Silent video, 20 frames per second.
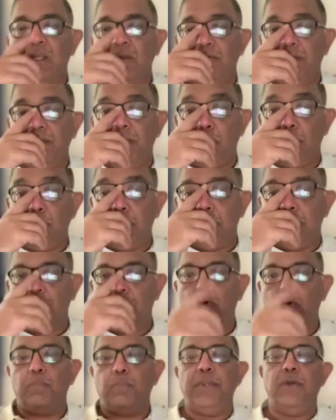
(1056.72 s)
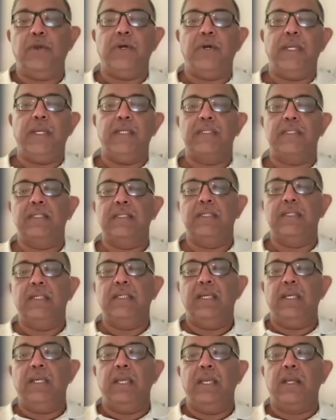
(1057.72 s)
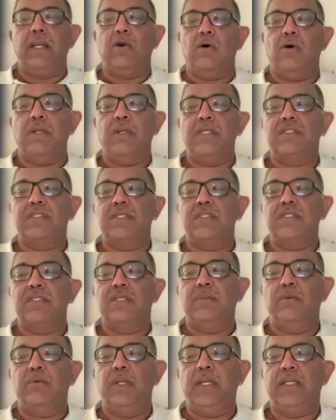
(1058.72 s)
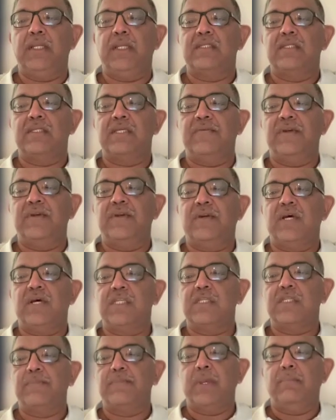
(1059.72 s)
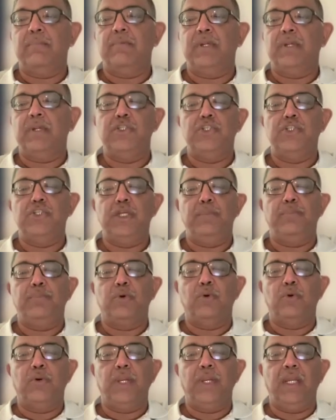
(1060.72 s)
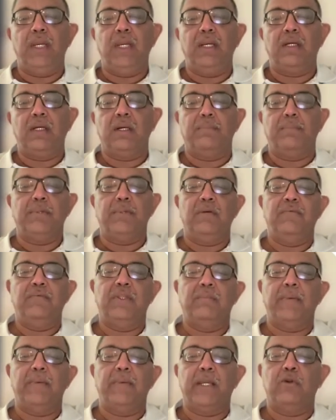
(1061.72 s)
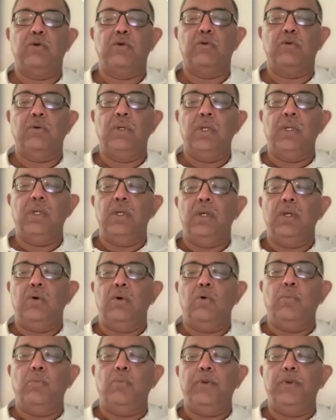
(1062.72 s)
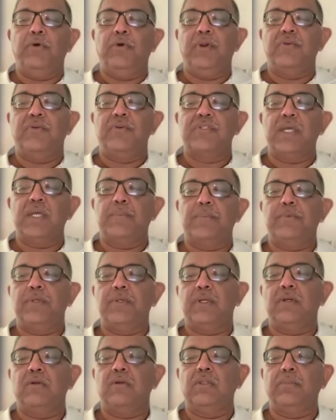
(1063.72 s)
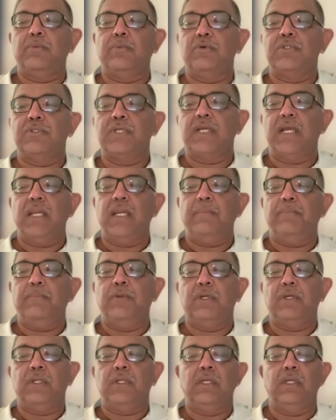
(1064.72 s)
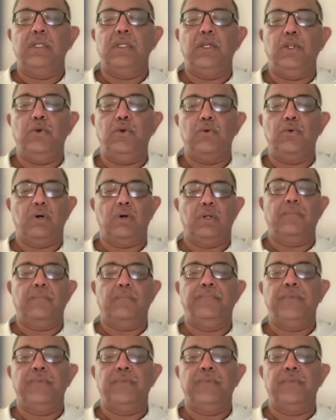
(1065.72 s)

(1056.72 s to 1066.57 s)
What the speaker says: We know that the opioid agonists stimulate the 7-transmembrane G protein coupled with micro-opioid receptor on the postsynaptic neuron.